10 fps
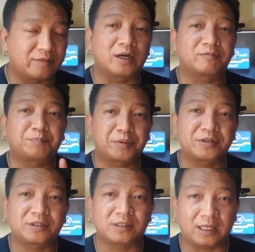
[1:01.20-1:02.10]
not
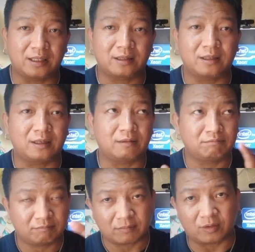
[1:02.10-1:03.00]
purchased anything,
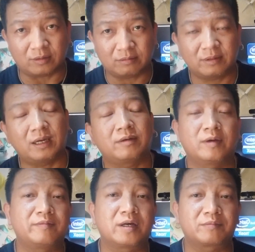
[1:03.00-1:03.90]
or I
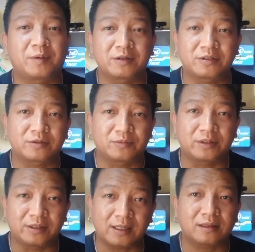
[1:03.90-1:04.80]
have not purchased
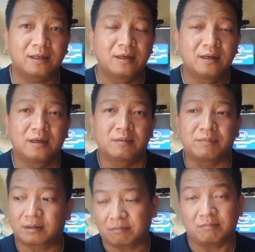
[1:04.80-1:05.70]
one yet,
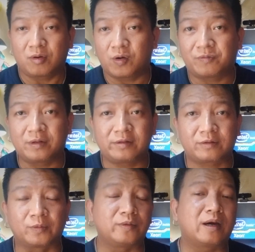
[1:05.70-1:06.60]
but hopefully
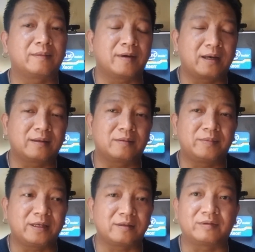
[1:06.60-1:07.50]
soon I'll
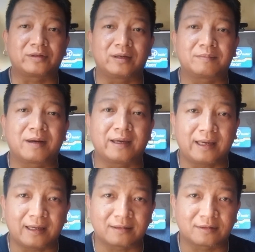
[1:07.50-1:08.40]
be able to get my
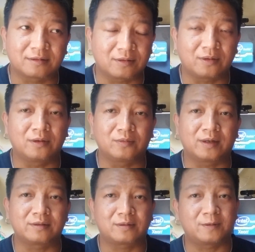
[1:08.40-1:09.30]
hands on
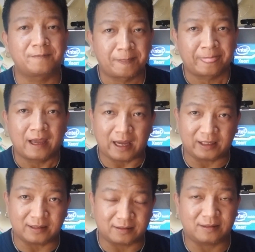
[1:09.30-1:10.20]
one so I
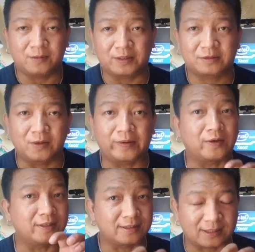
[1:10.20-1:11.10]
can see what's going
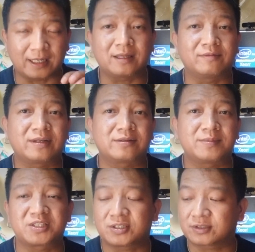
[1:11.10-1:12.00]
on inside. I'm very
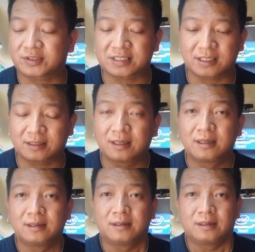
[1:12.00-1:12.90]
much interested.
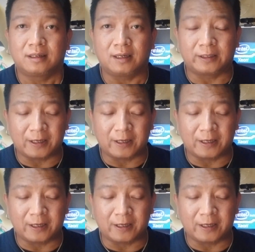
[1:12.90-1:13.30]
And